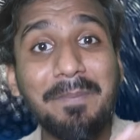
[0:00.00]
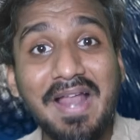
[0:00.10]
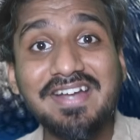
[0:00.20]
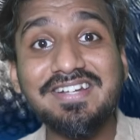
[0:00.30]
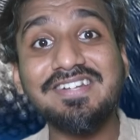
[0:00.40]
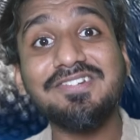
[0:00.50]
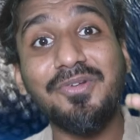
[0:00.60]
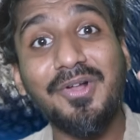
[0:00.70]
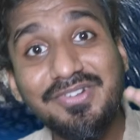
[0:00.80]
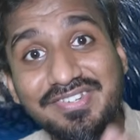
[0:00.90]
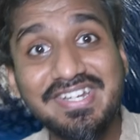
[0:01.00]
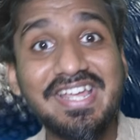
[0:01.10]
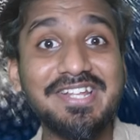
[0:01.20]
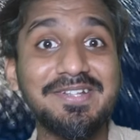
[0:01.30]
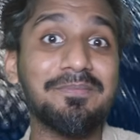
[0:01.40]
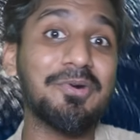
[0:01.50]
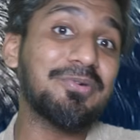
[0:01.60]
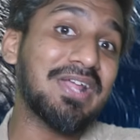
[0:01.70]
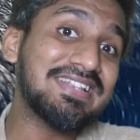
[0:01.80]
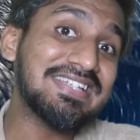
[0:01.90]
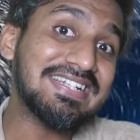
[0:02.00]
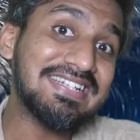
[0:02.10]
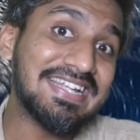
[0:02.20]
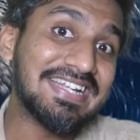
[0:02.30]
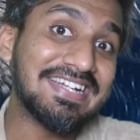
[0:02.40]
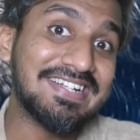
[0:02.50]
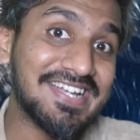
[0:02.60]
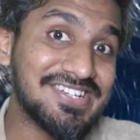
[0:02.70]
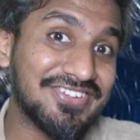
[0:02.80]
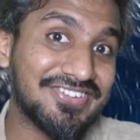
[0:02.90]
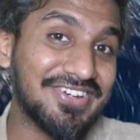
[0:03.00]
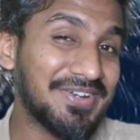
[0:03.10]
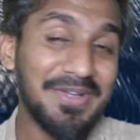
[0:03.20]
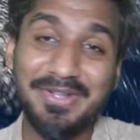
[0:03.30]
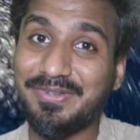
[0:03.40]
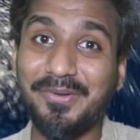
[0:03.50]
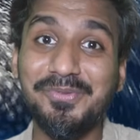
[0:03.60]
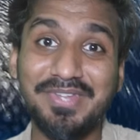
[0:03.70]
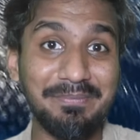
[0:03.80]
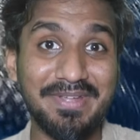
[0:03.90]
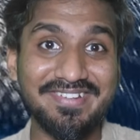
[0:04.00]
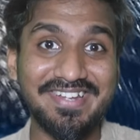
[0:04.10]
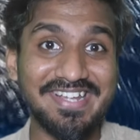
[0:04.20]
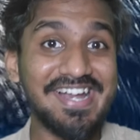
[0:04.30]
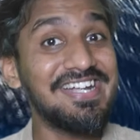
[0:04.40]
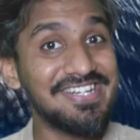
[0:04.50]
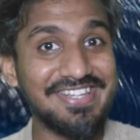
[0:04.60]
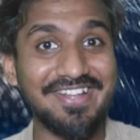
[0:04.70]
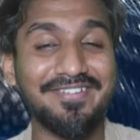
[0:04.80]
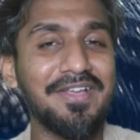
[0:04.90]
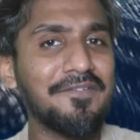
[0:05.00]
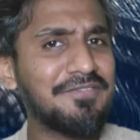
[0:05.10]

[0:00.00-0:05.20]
planktons all stay in the mouth and then they get digested. Sounds amazing, right? Yes.